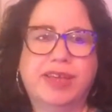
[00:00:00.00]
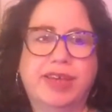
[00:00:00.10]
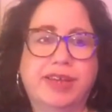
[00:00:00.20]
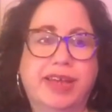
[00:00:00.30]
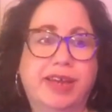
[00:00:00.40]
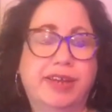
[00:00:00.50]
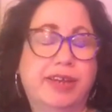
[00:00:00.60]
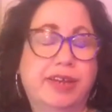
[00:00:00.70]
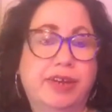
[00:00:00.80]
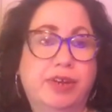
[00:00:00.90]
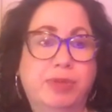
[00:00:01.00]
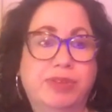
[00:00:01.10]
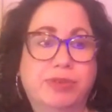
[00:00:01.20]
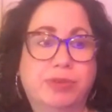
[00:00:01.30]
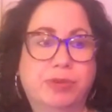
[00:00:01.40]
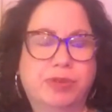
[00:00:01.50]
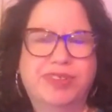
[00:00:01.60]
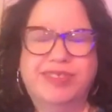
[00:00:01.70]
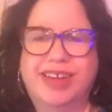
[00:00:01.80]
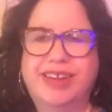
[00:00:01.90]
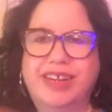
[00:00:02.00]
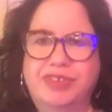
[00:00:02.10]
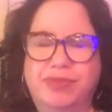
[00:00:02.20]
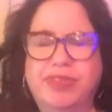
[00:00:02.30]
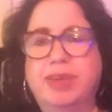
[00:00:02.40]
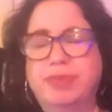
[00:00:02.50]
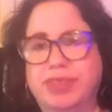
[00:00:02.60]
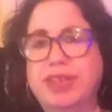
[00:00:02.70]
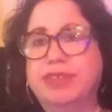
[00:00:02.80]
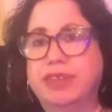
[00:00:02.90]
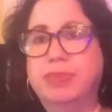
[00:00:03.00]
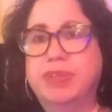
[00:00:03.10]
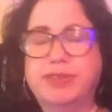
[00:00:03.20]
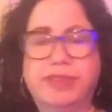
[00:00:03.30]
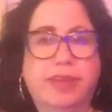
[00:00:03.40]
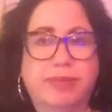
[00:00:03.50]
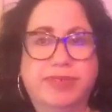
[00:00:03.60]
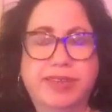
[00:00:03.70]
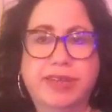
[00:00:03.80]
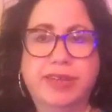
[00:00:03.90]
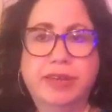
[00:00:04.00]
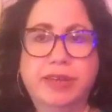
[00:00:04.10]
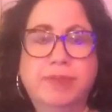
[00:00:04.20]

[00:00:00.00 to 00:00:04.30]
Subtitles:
And Eddie, what's cool is that each of the MCs, and he plays the MC,